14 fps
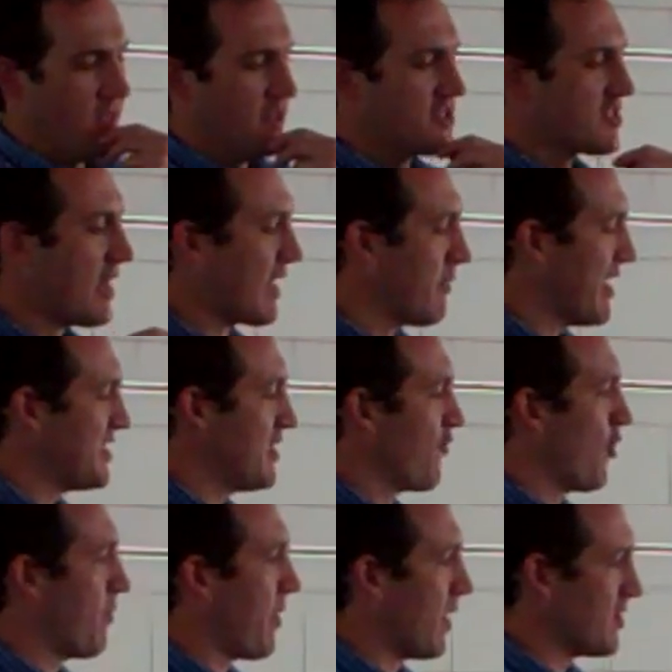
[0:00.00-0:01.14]
Let's talk about
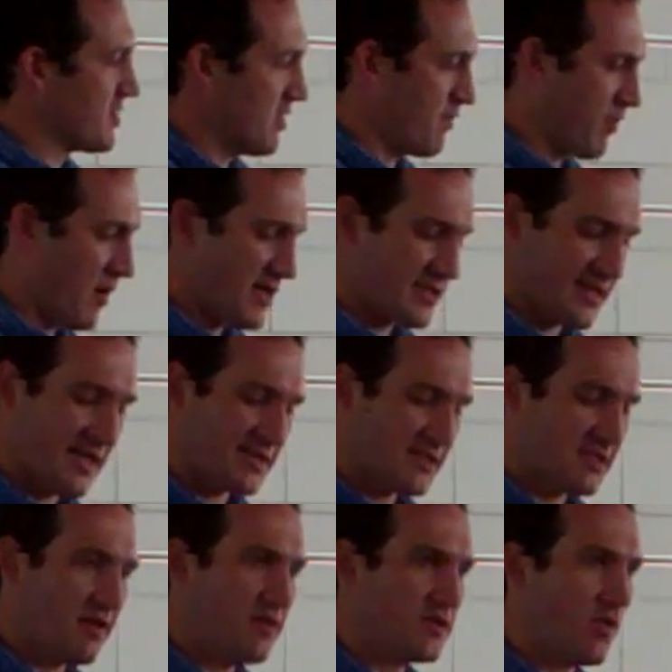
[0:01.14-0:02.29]
different parts of the
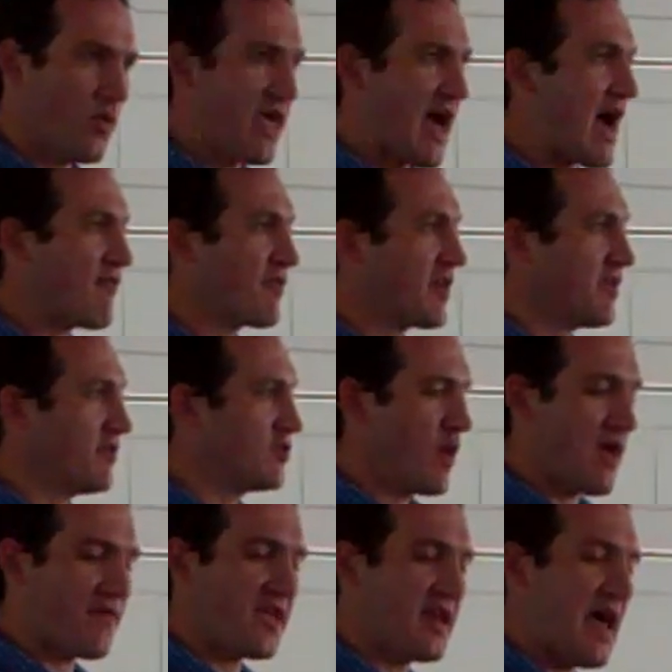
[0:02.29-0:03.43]
process. So do we have
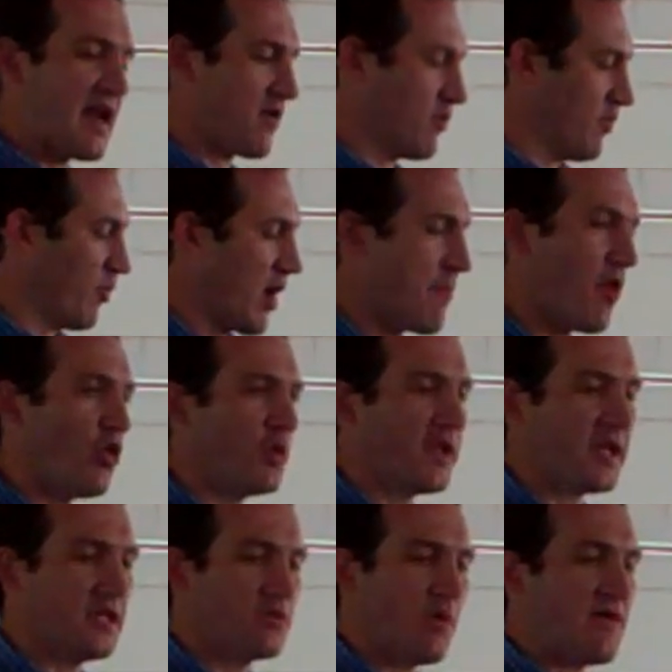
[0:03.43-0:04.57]
kinetic, when I'm
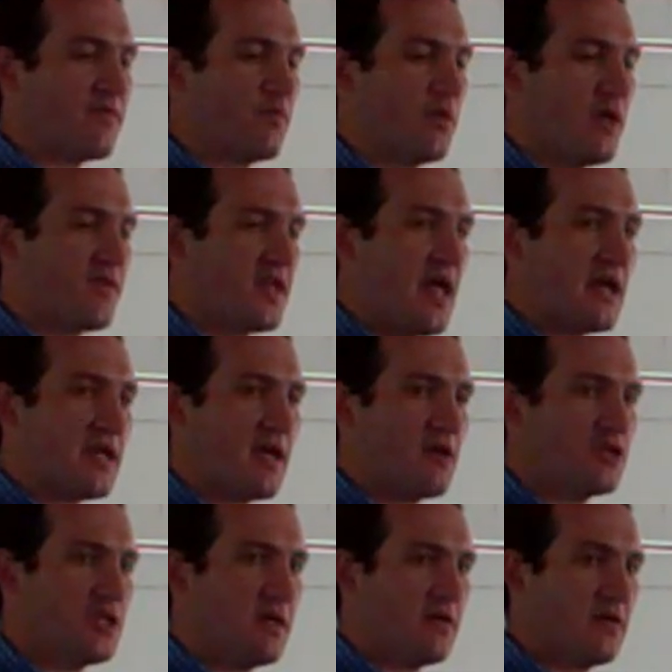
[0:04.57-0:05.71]
holding it, we have kinetic
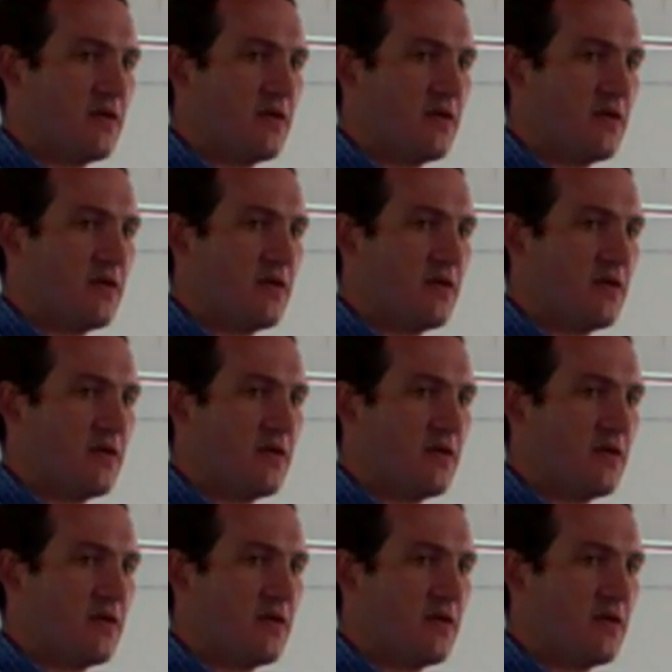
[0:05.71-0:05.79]
energy?